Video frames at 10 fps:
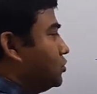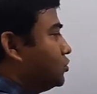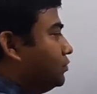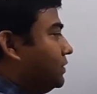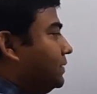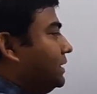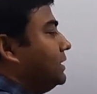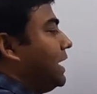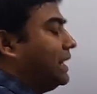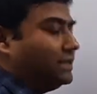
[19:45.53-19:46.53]
So we will
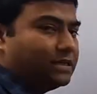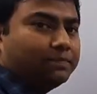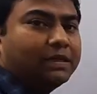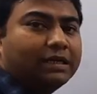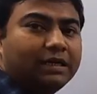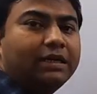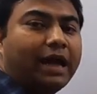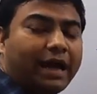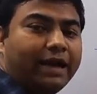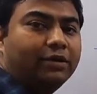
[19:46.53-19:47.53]
algebraically
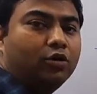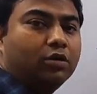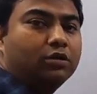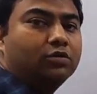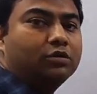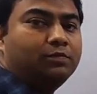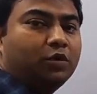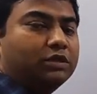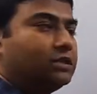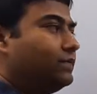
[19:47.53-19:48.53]
add all those
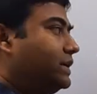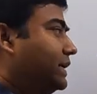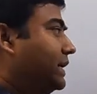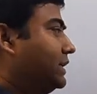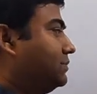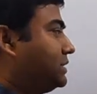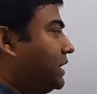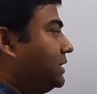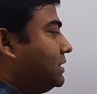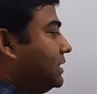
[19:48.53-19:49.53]
positive and negative
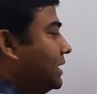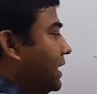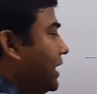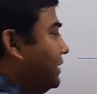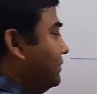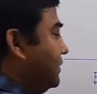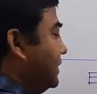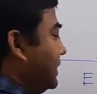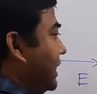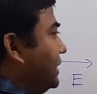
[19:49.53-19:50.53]
charge, and we
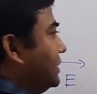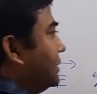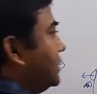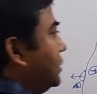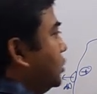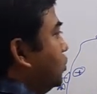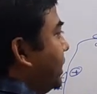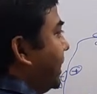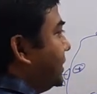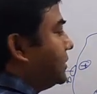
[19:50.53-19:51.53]
will get Q
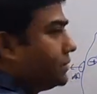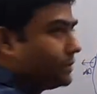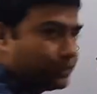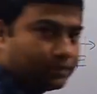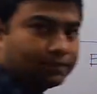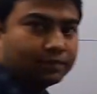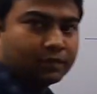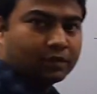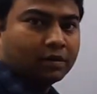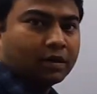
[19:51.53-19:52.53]
net
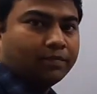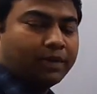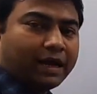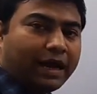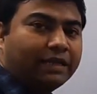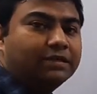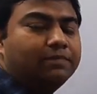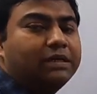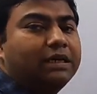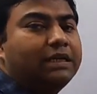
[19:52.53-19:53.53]
by
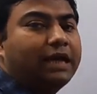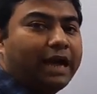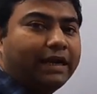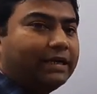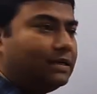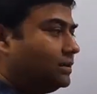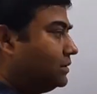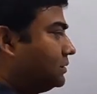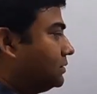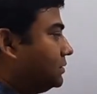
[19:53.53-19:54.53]
algebraically adding
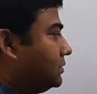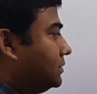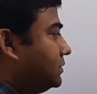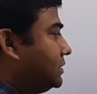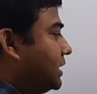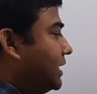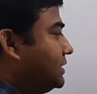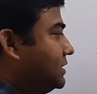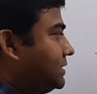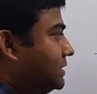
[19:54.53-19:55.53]

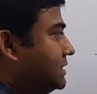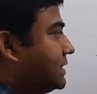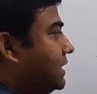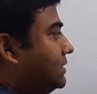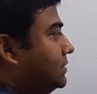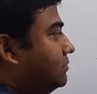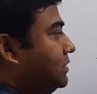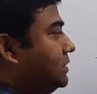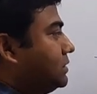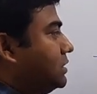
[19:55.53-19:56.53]
charges inside
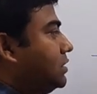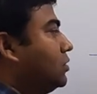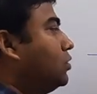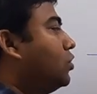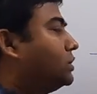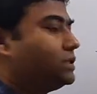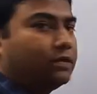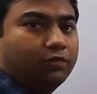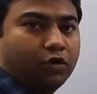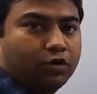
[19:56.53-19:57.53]
this
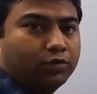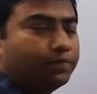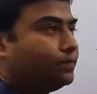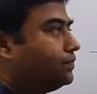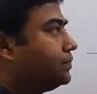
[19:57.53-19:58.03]
Gaussian volume.